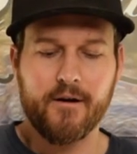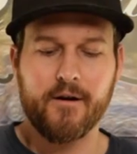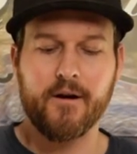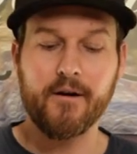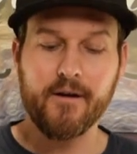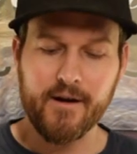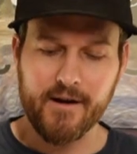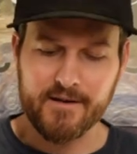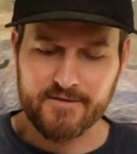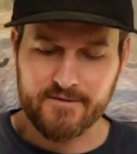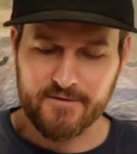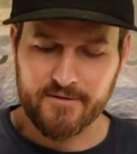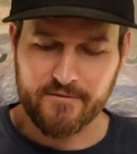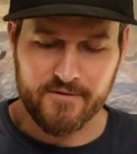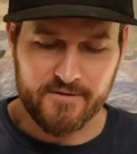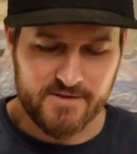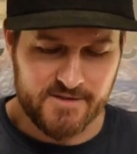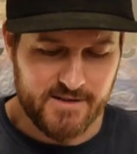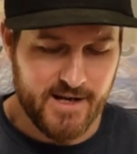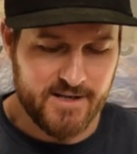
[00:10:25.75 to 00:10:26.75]
All right, so the
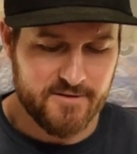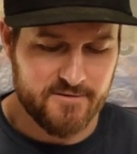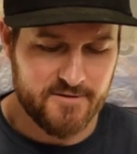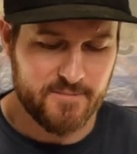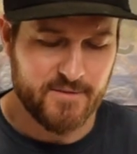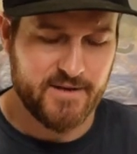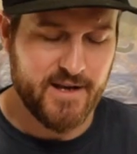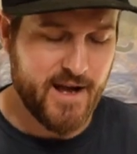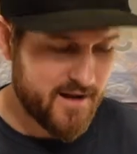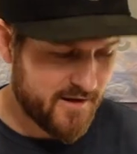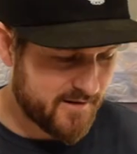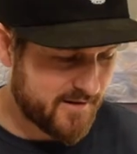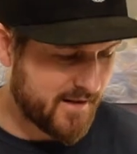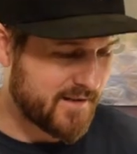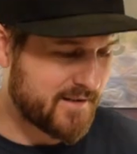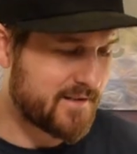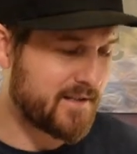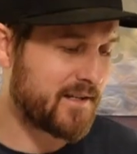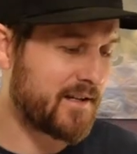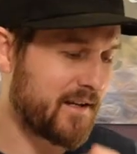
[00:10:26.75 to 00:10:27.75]
first class is Macallan
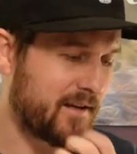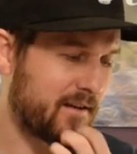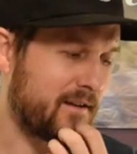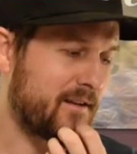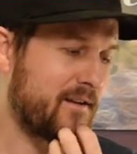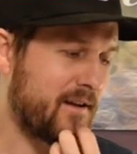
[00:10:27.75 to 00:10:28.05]
18.